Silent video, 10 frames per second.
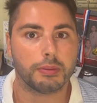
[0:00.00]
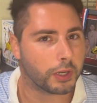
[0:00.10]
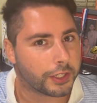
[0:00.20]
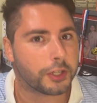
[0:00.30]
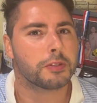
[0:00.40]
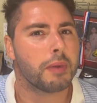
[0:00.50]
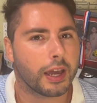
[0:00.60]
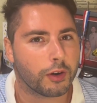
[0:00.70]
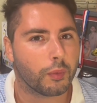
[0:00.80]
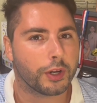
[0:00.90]
But it doesn't
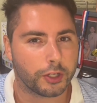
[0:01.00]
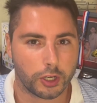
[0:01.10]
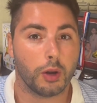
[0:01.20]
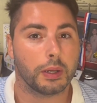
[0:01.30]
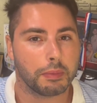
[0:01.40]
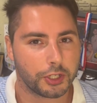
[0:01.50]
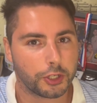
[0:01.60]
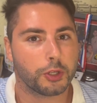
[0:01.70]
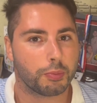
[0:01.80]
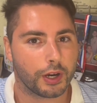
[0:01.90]
matter when you're going. Make sure
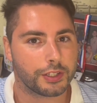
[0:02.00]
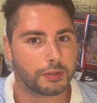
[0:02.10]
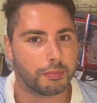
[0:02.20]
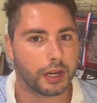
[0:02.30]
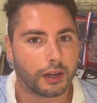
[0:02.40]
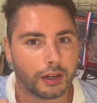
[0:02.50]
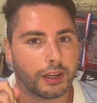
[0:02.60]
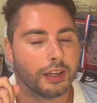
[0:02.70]
you price compare.